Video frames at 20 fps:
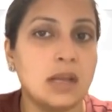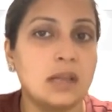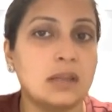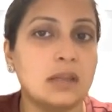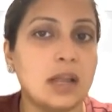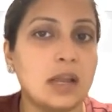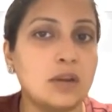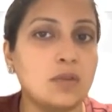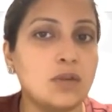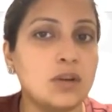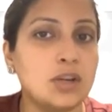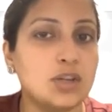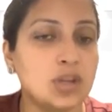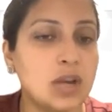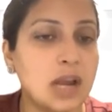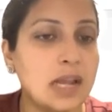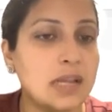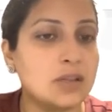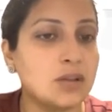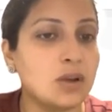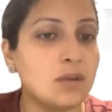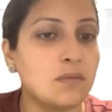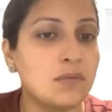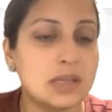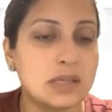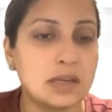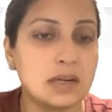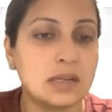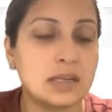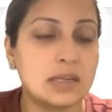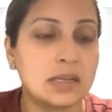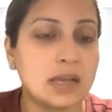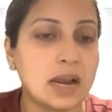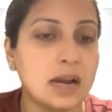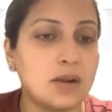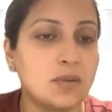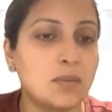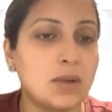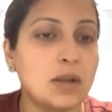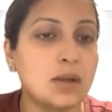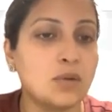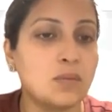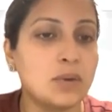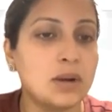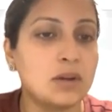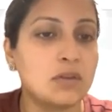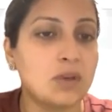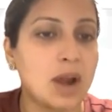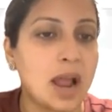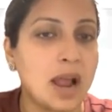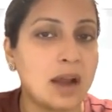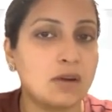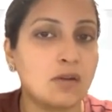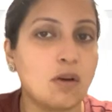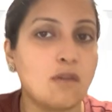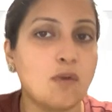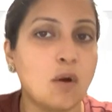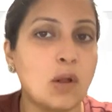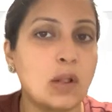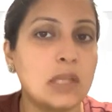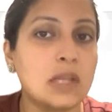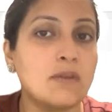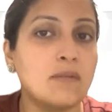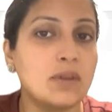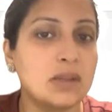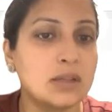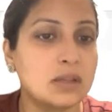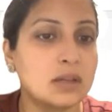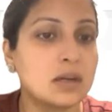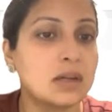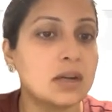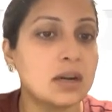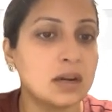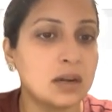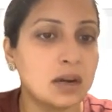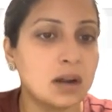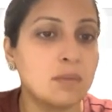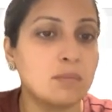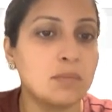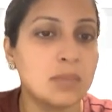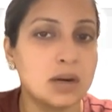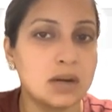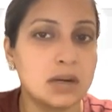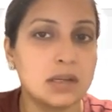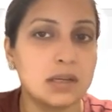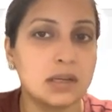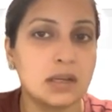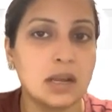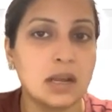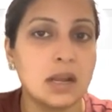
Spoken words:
Then you initialize your visit set, where you will track of all the visited numbers,